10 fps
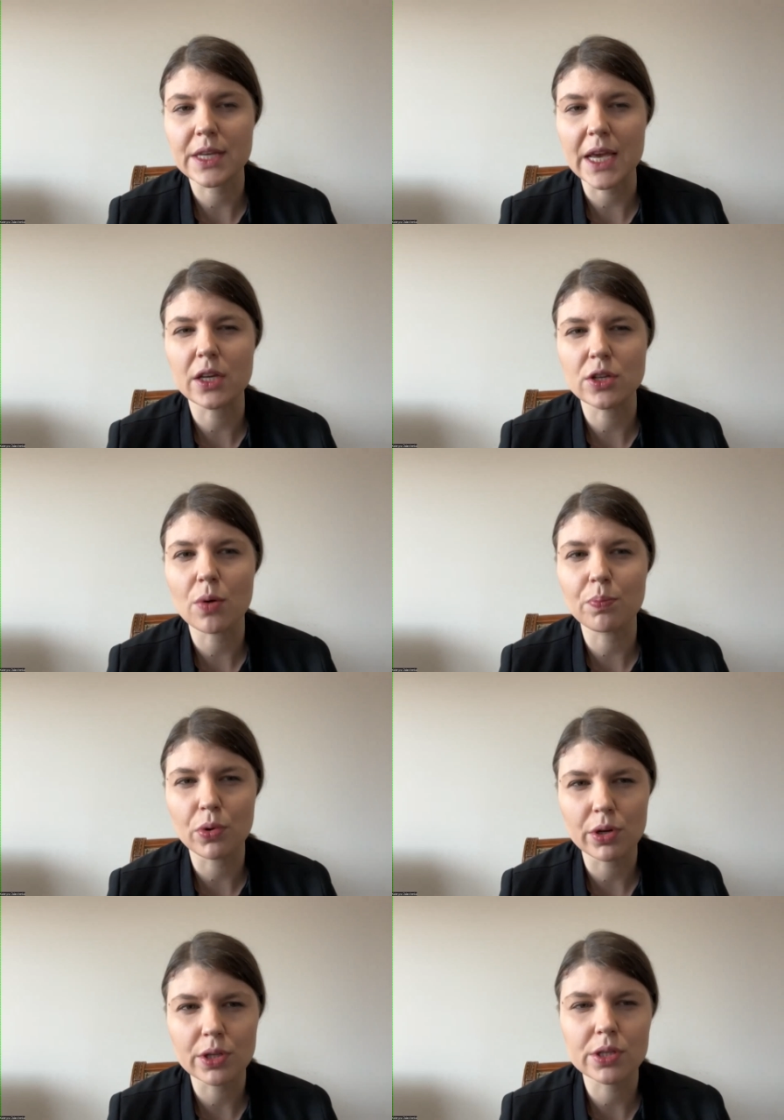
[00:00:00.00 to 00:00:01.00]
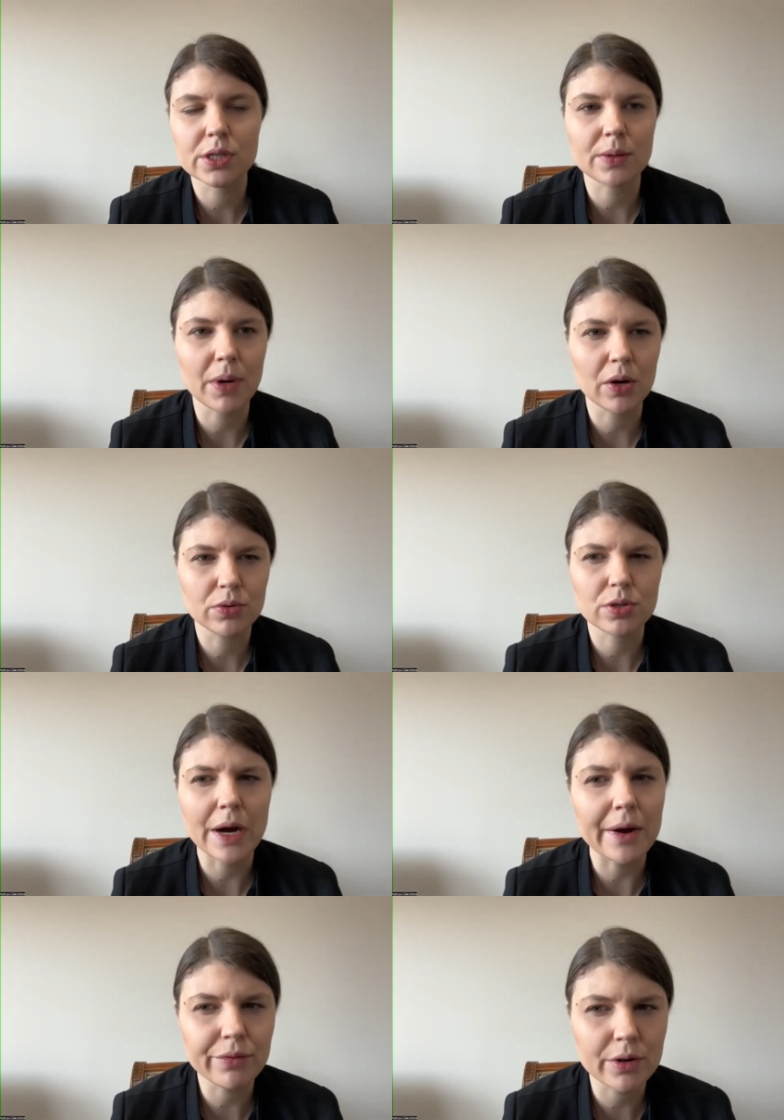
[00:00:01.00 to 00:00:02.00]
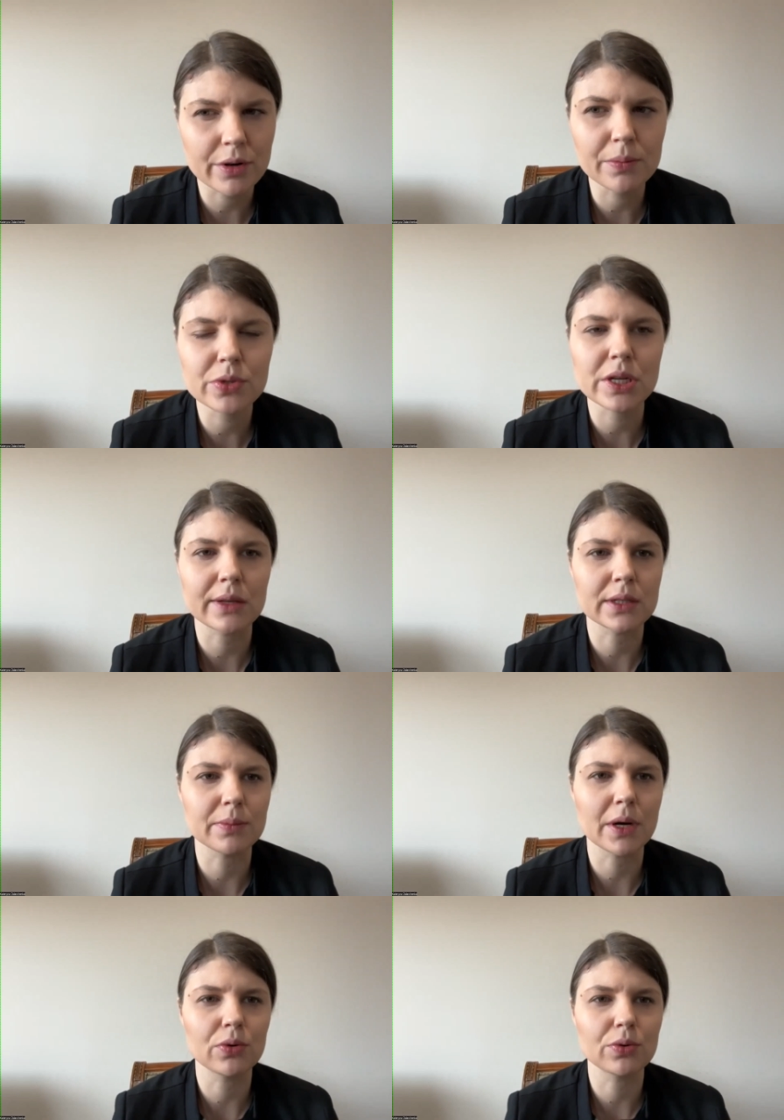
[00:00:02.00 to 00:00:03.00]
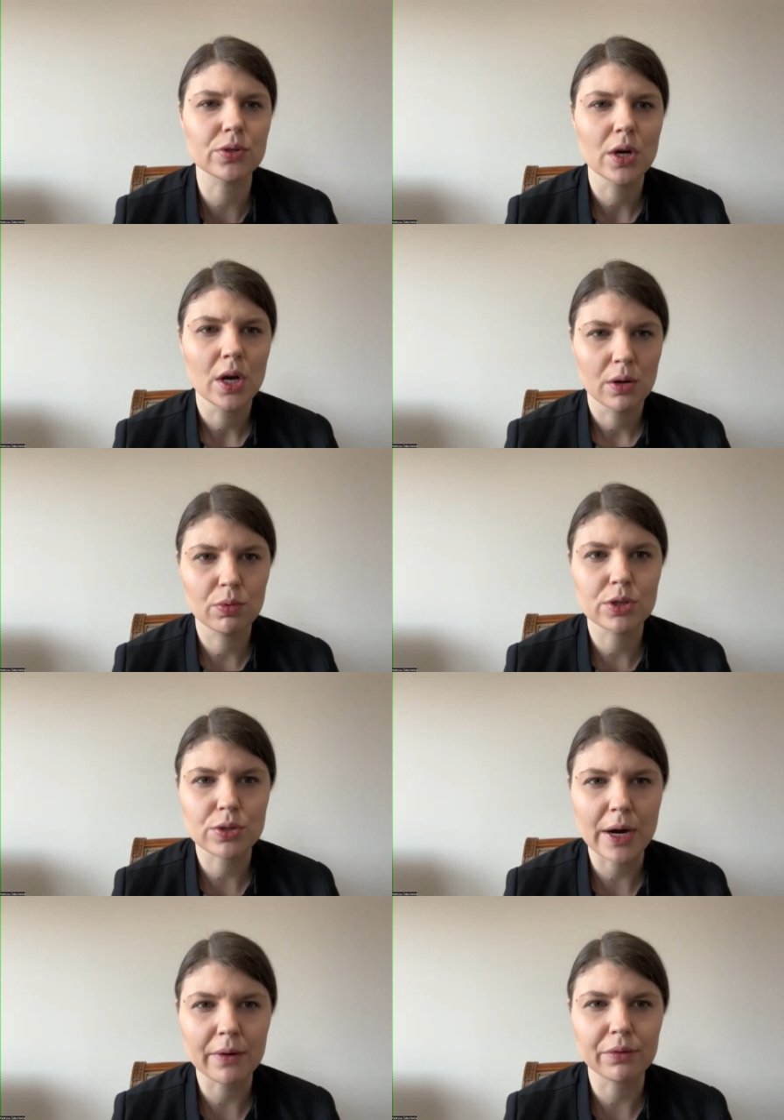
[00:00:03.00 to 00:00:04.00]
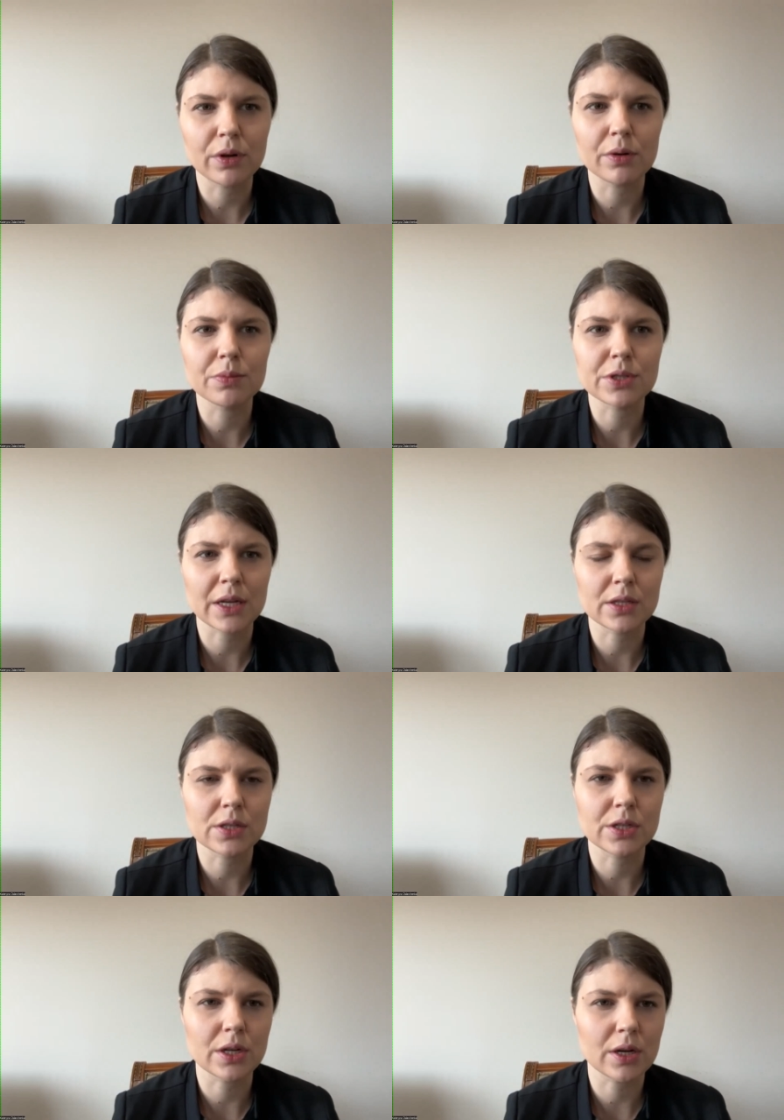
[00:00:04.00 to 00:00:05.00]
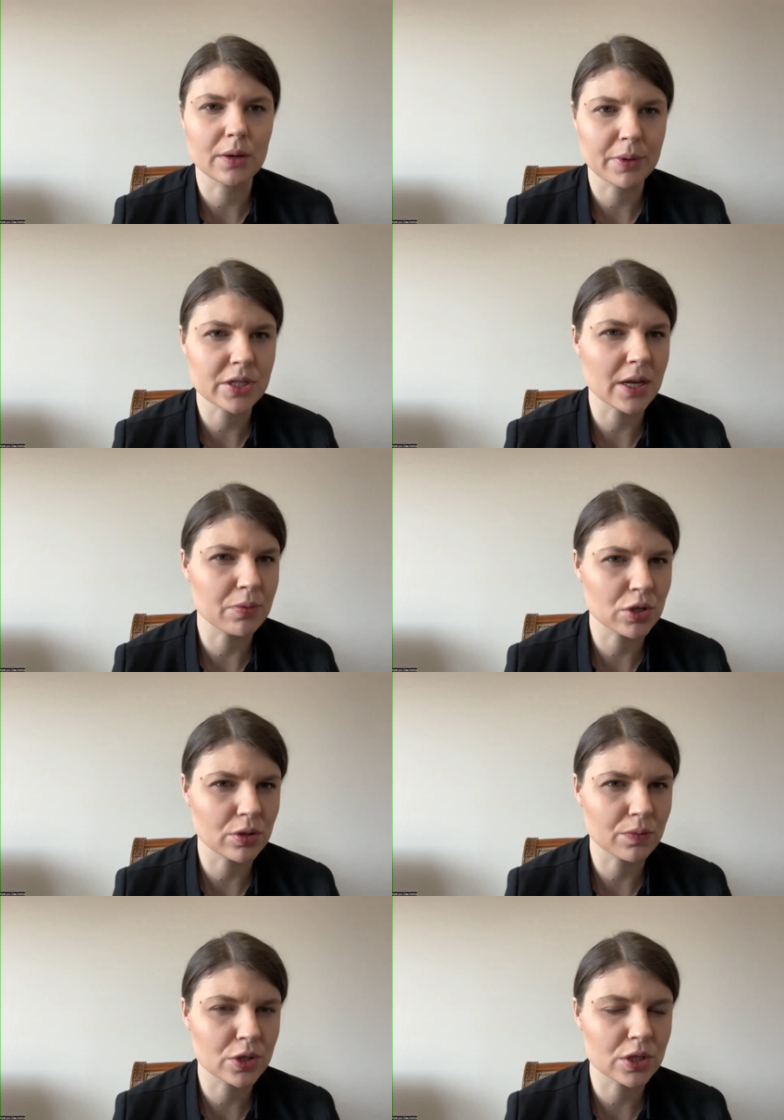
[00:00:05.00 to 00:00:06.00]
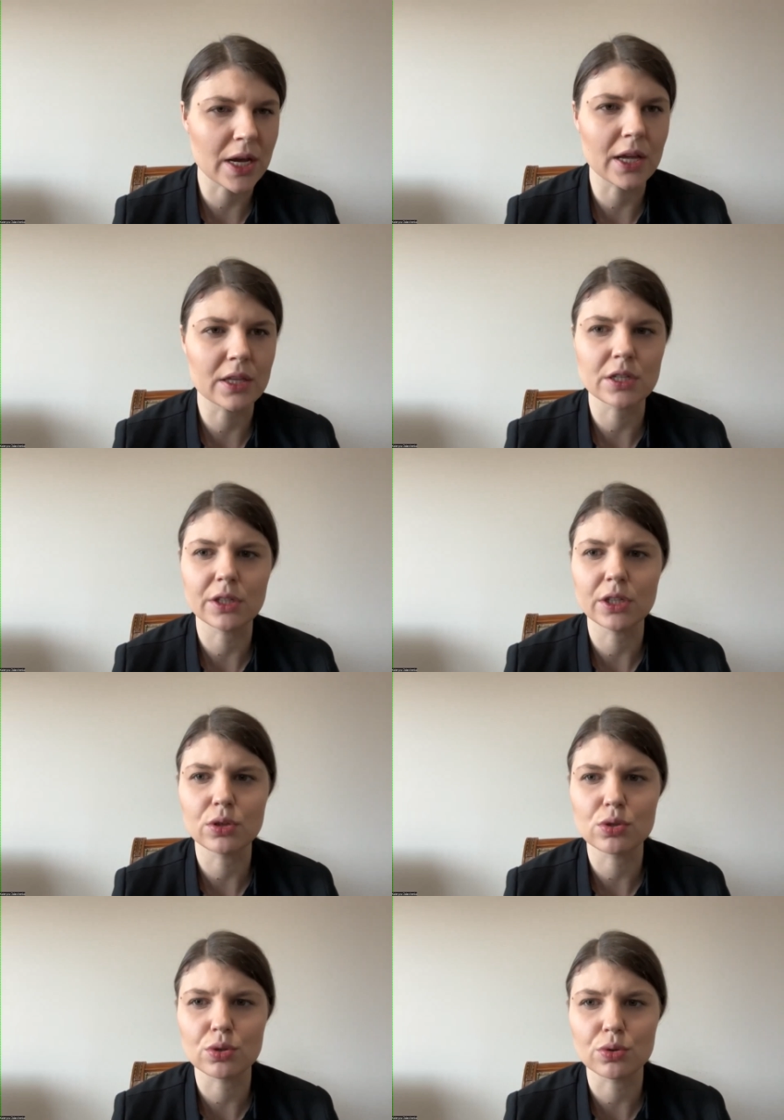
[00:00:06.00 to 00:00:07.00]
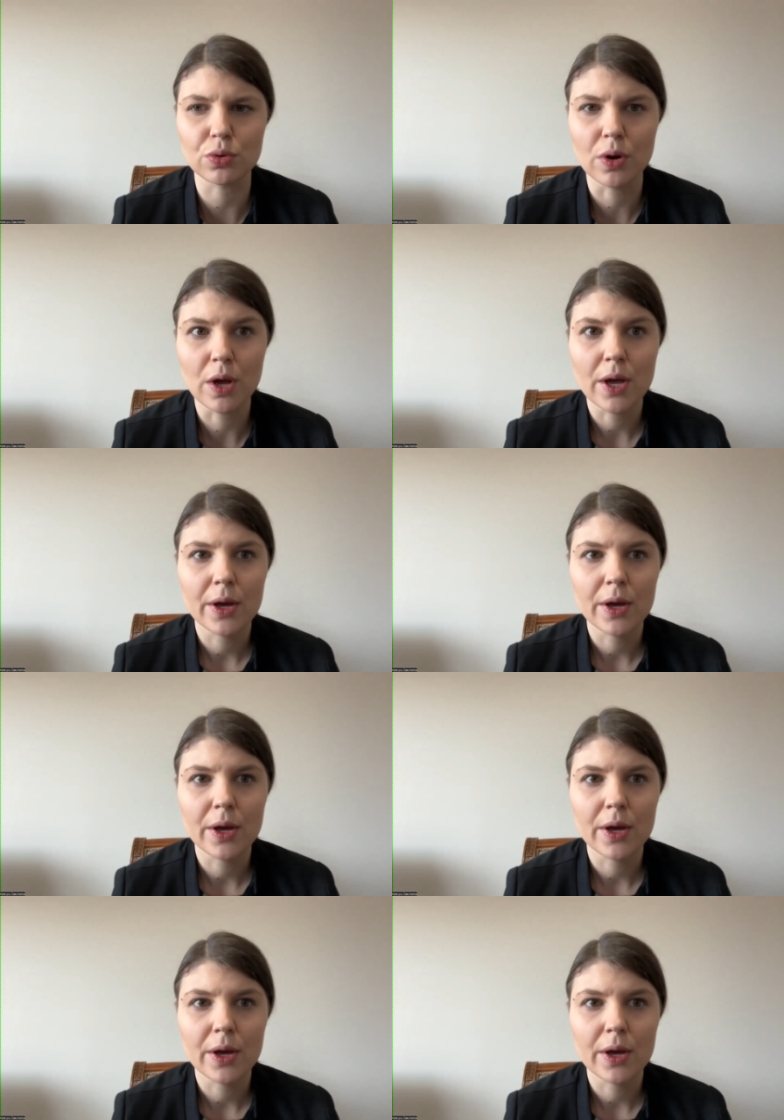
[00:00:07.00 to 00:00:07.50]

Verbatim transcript: take your points about reforms and about what reforms and perception of society need to